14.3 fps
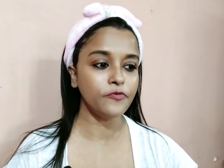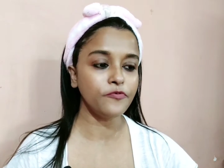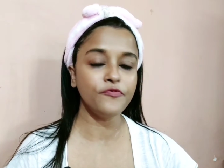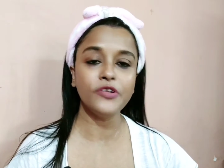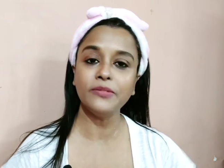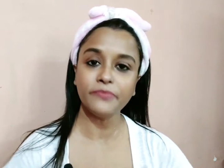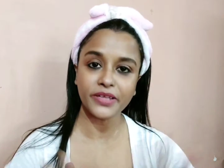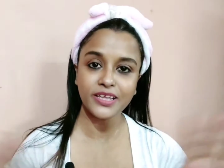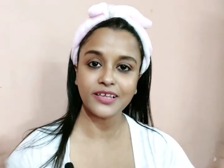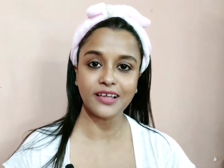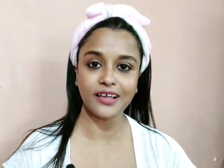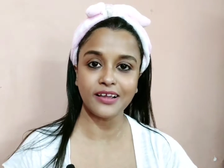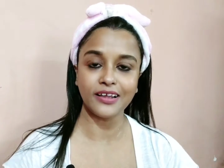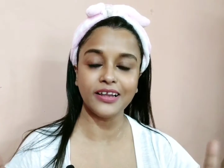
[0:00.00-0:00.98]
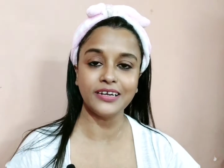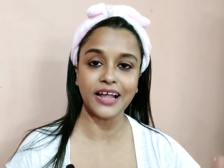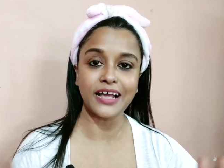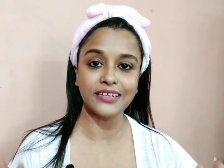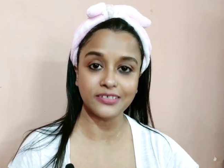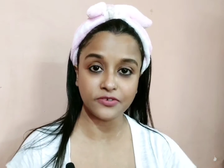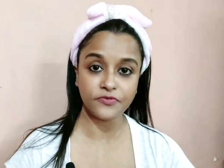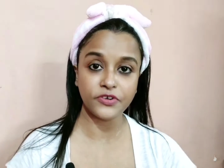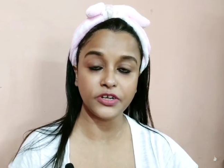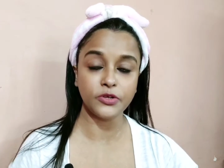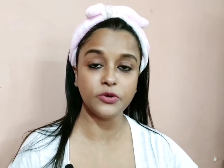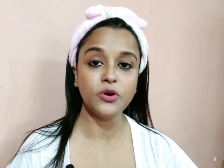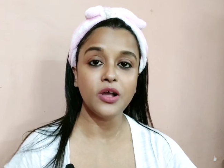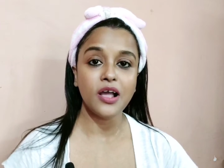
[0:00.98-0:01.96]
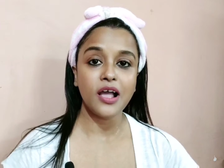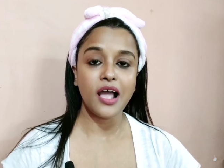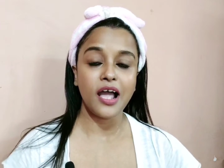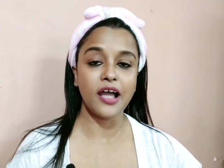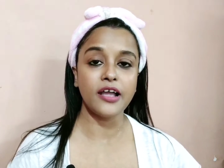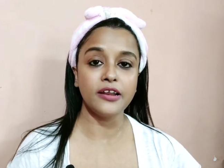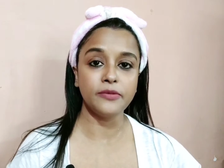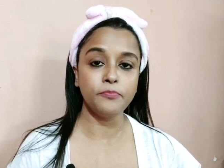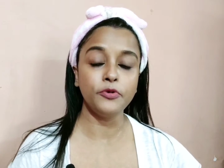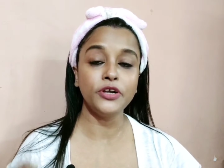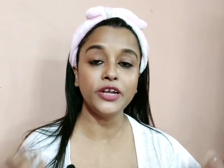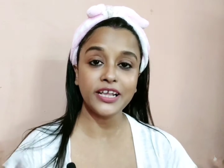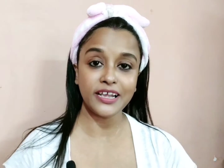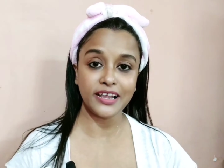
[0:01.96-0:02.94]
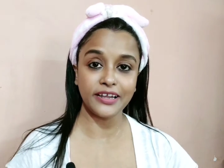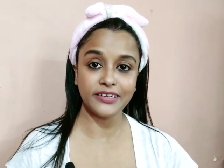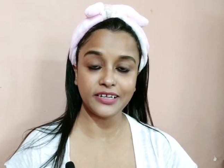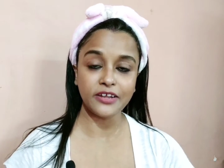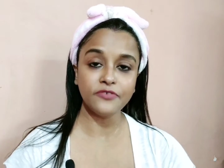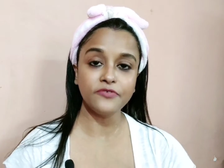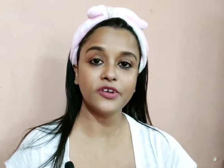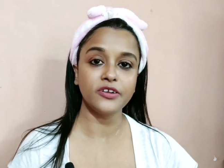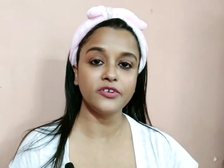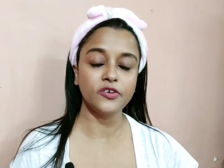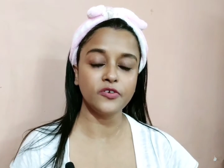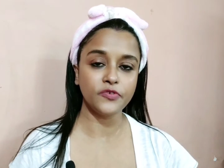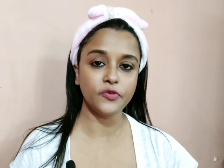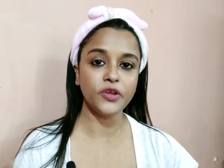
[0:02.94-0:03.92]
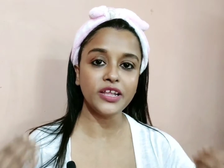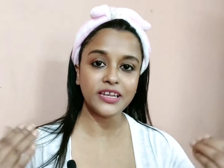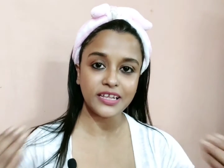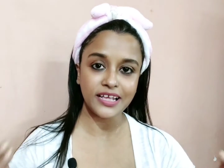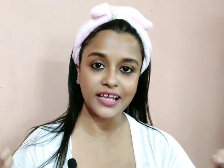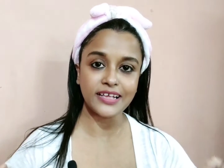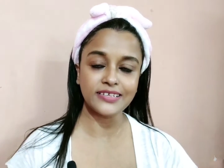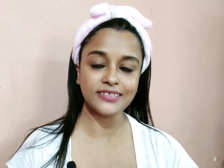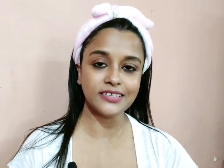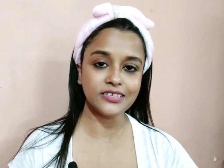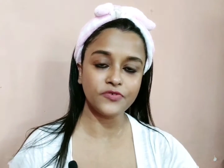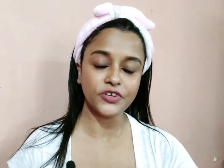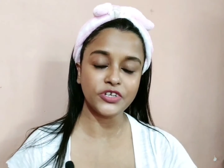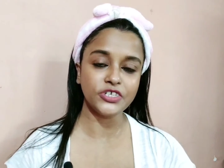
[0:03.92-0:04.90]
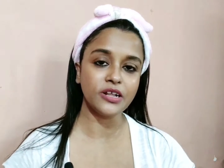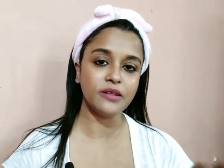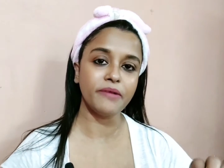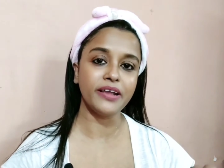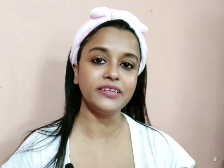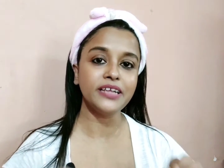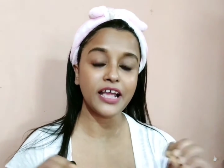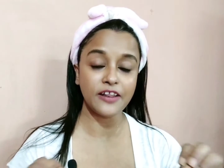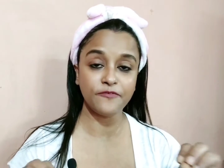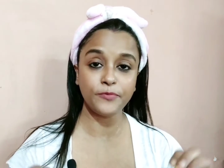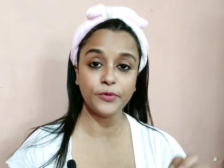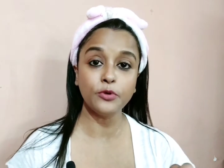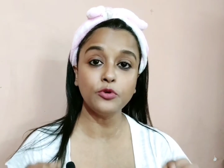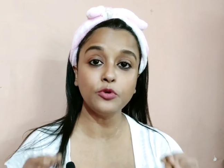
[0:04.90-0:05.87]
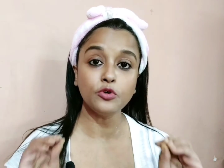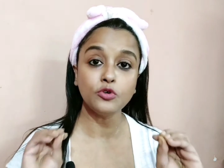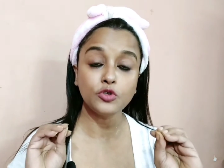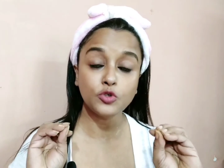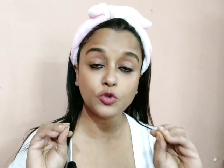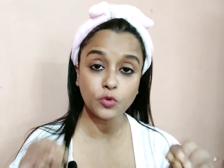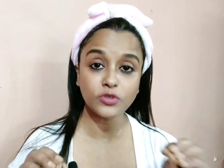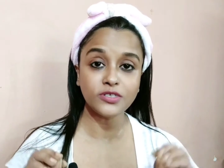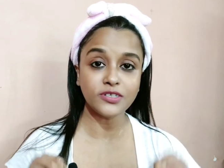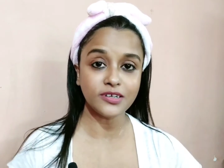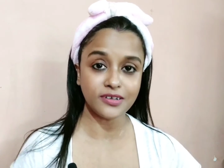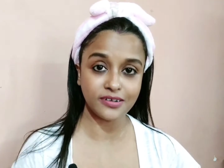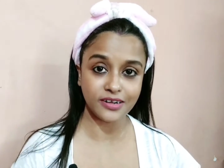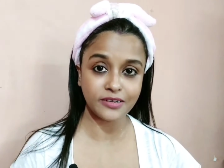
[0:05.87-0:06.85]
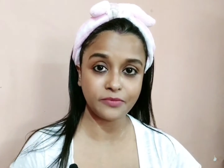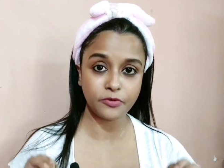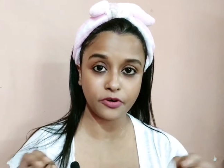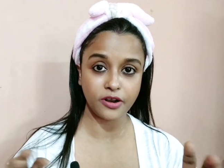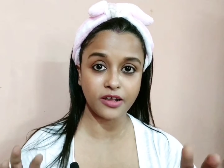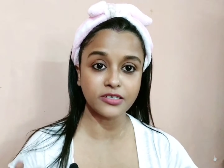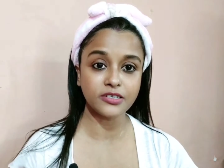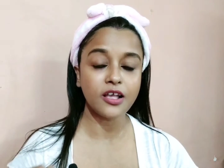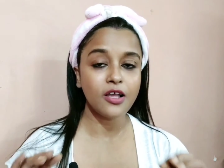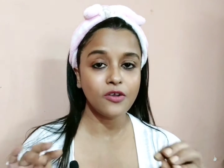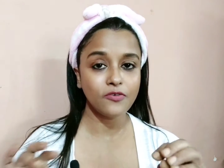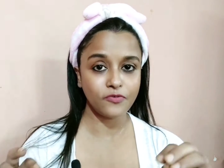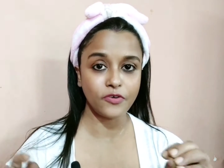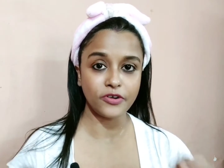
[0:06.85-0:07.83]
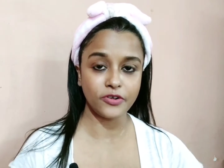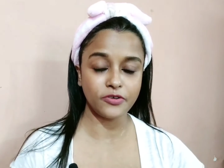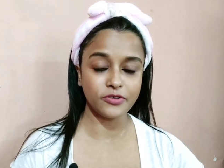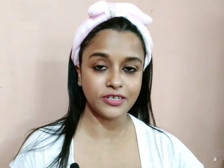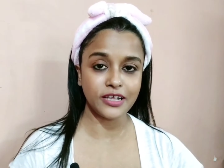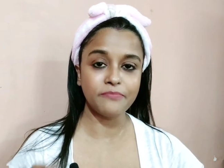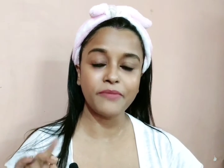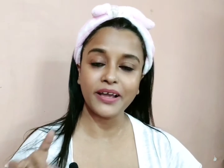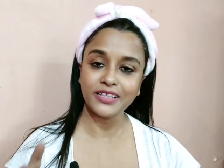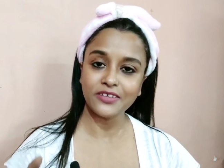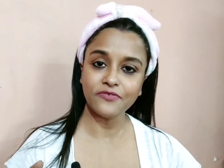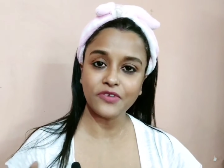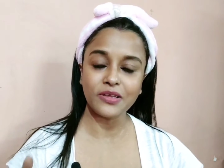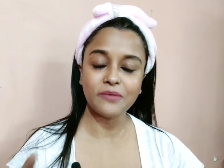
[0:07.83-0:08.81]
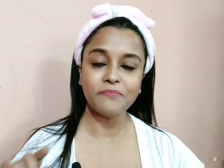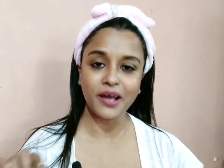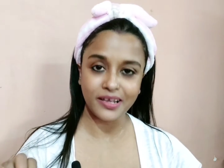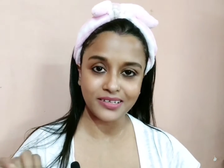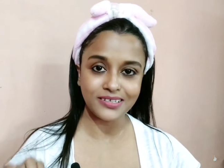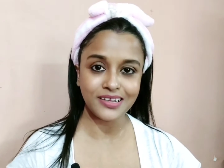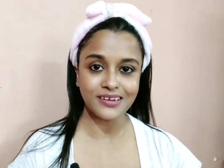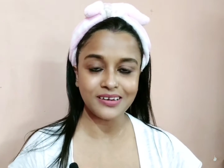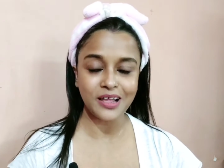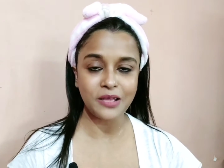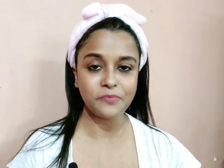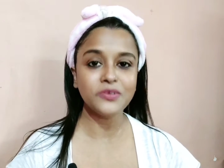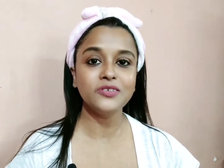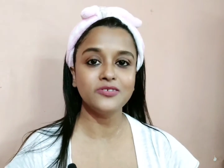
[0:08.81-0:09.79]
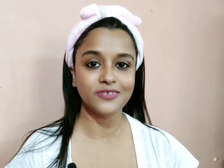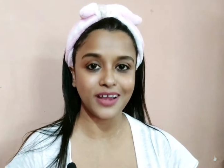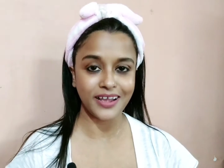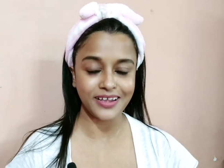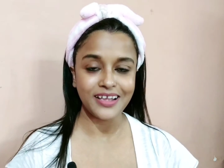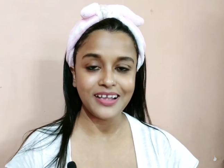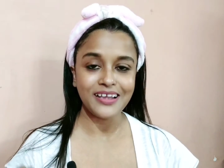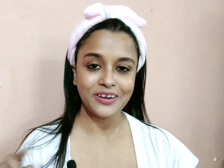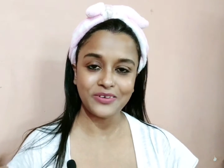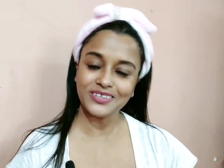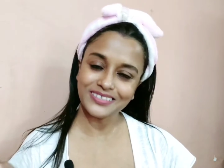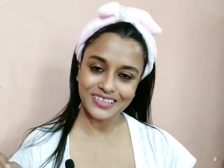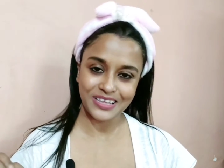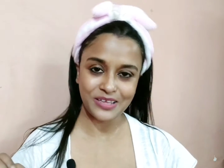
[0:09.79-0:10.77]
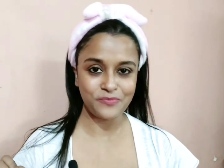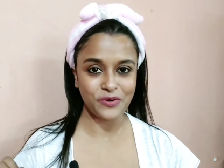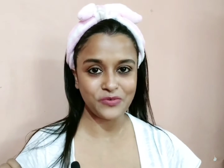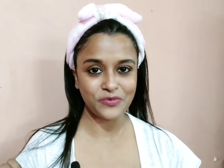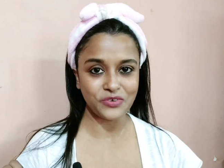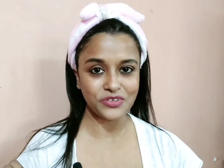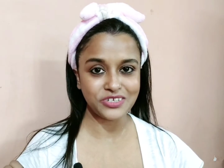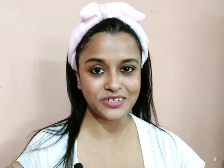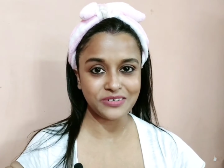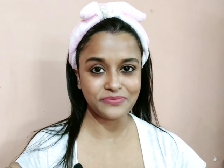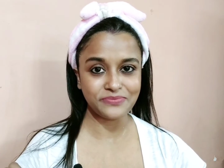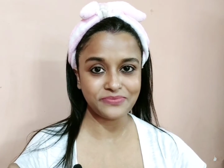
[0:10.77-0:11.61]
filming it as a video and putting it in front of you in case this facial might help you to choose the correct products for your skin. By the way, my skin type is dry. Now just keep on watching.